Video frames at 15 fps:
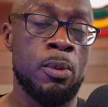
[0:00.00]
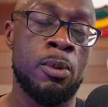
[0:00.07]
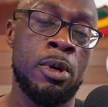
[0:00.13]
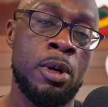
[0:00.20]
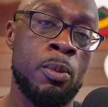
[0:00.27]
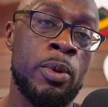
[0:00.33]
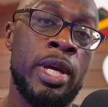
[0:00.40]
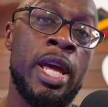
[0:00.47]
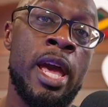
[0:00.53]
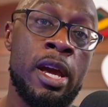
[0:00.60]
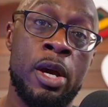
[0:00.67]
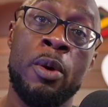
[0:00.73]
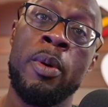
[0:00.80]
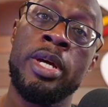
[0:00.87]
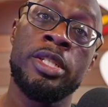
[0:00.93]
where we
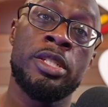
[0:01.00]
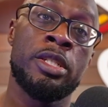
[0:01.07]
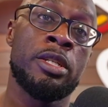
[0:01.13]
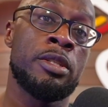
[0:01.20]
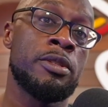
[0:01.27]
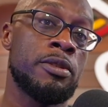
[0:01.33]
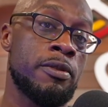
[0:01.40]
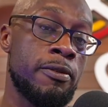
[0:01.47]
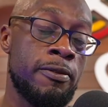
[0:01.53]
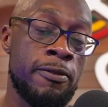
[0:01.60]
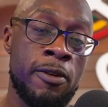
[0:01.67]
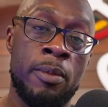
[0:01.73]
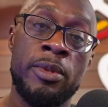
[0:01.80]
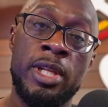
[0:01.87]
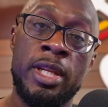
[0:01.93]
get questions
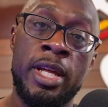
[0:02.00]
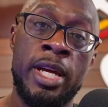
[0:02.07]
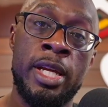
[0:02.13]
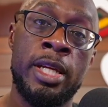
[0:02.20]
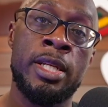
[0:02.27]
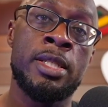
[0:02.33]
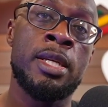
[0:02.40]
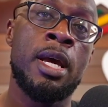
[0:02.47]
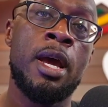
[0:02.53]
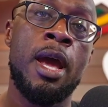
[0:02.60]
from the ladies.